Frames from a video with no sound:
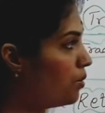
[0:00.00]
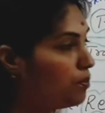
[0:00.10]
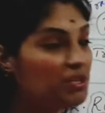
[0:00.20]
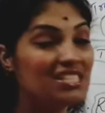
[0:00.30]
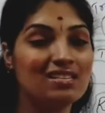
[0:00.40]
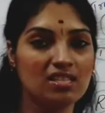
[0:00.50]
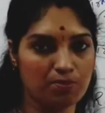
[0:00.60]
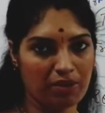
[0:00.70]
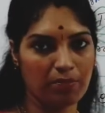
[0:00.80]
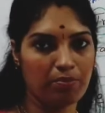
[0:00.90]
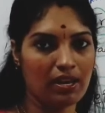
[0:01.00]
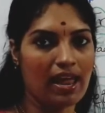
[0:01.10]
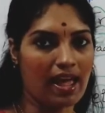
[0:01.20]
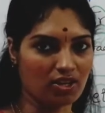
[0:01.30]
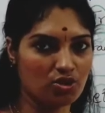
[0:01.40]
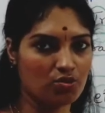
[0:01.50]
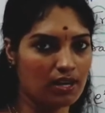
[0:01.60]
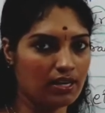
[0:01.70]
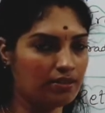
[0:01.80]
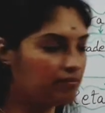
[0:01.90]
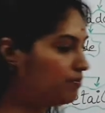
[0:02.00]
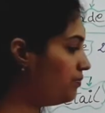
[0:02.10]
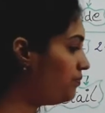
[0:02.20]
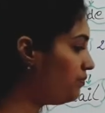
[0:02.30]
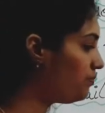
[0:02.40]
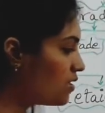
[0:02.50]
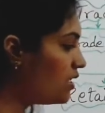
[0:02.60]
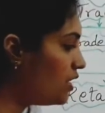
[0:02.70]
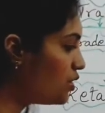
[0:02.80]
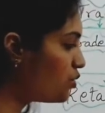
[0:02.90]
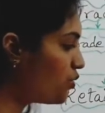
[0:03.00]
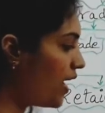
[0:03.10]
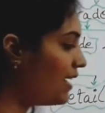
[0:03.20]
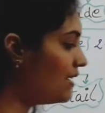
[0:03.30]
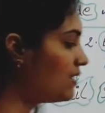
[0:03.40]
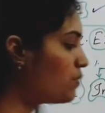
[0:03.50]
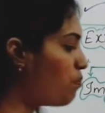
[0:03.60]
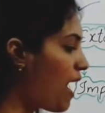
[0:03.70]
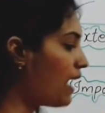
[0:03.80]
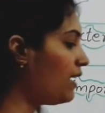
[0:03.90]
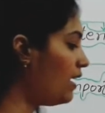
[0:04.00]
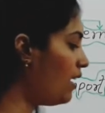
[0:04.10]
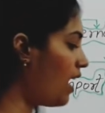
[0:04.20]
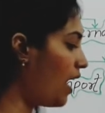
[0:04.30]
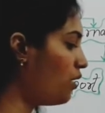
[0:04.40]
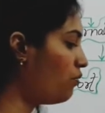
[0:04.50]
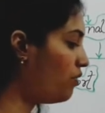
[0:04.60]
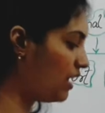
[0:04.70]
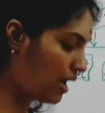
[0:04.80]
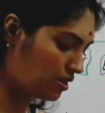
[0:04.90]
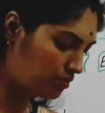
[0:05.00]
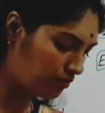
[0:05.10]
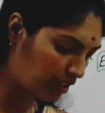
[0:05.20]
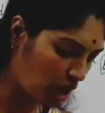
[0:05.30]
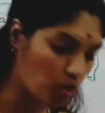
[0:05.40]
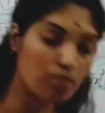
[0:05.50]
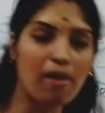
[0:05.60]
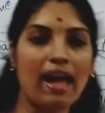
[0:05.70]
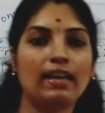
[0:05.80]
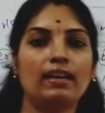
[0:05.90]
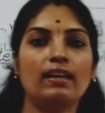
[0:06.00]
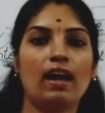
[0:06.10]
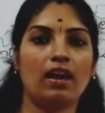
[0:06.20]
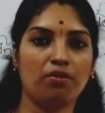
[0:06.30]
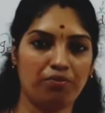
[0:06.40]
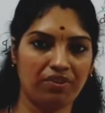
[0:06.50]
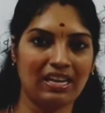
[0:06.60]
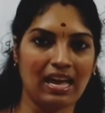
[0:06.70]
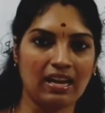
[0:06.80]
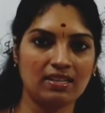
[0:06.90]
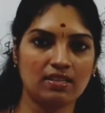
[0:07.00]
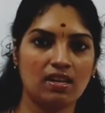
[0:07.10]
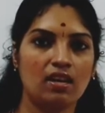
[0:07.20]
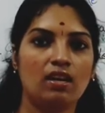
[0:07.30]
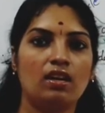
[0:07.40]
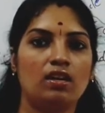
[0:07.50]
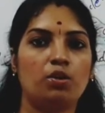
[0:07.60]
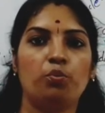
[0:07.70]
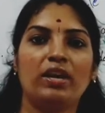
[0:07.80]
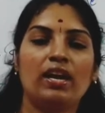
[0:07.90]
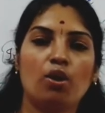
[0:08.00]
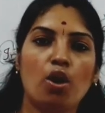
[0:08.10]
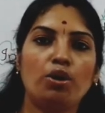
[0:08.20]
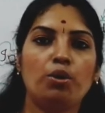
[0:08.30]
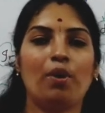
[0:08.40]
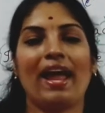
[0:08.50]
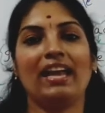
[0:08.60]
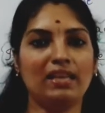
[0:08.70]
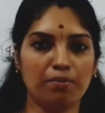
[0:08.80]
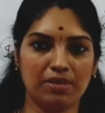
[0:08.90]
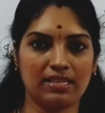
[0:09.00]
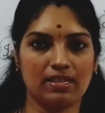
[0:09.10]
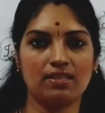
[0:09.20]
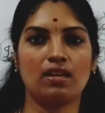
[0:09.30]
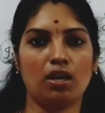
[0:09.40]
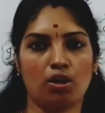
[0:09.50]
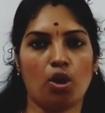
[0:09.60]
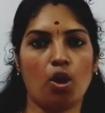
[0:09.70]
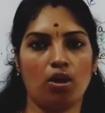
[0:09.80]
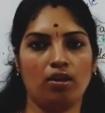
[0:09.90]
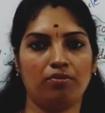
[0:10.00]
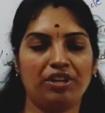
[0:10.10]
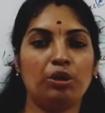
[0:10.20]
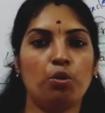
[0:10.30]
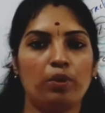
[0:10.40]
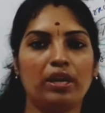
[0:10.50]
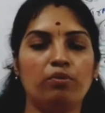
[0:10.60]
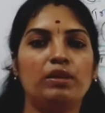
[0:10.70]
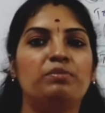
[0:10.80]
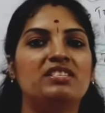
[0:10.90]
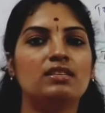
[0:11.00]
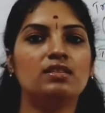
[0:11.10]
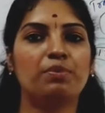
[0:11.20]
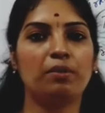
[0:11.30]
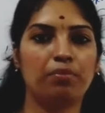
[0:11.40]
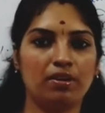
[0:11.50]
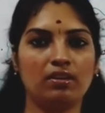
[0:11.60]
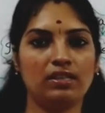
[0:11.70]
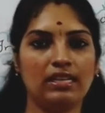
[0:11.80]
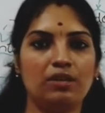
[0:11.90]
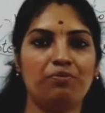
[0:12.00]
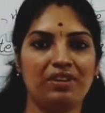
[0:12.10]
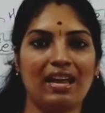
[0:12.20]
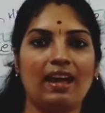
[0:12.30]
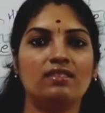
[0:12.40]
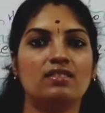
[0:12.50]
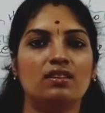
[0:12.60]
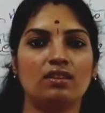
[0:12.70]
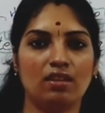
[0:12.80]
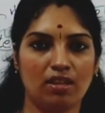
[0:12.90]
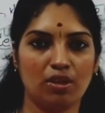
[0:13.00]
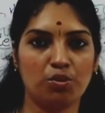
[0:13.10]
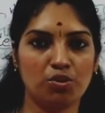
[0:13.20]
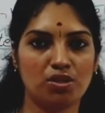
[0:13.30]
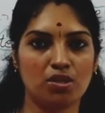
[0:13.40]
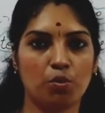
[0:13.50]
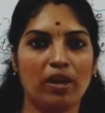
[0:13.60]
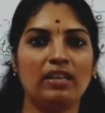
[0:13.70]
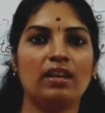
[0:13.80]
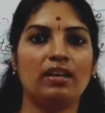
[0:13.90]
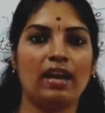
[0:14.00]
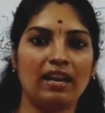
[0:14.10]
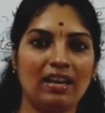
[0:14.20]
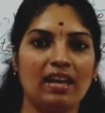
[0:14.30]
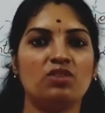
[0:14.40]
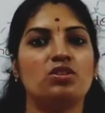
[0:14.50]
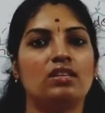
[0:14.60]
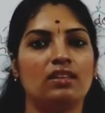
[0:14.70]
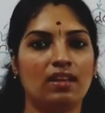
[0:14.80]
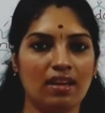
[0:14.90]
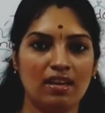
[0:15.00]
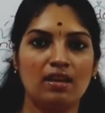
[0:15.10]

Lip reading: business people actually. Auxiliary to trade is banking and finance. Without banking and finance, we cannot do any business at all. We know very well business people need financing huge when they engage in the